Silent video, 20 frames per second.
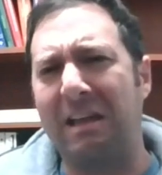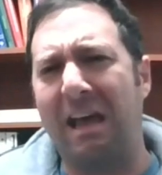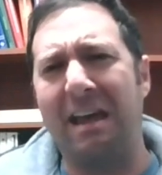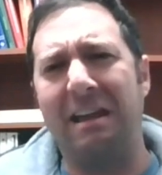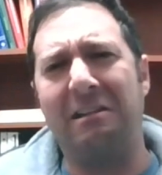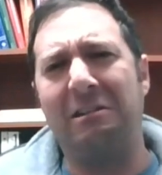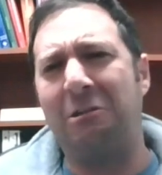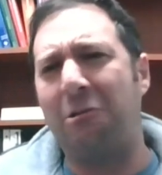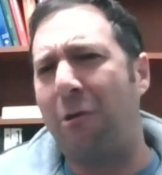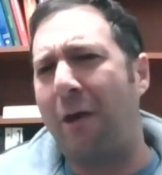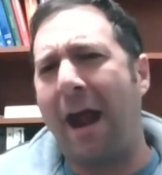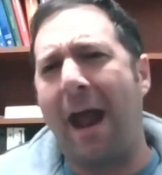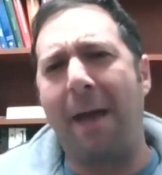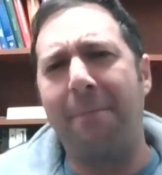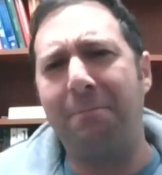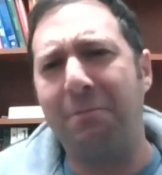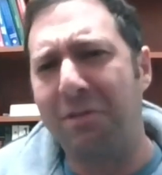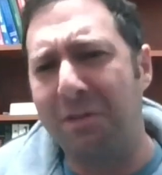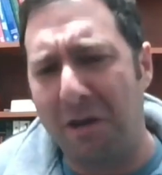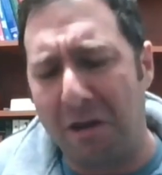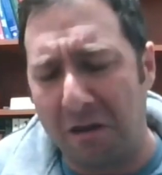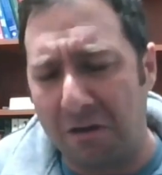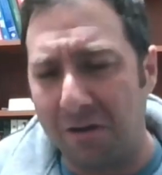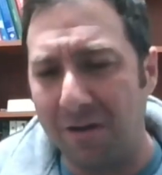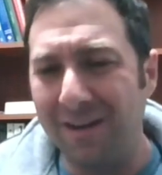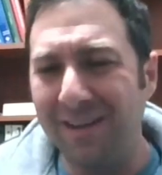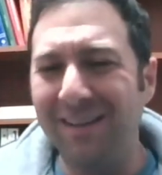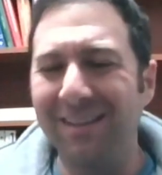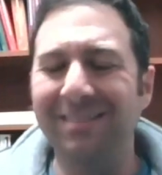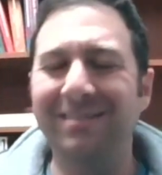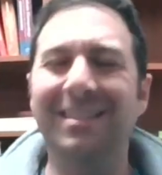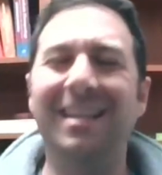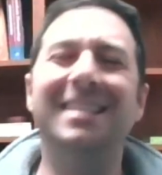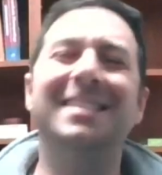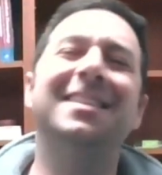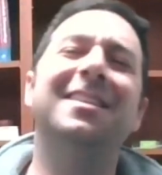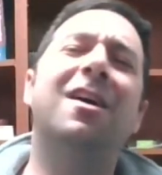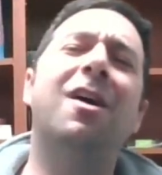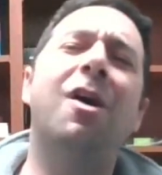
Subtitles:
like crap, though. I said,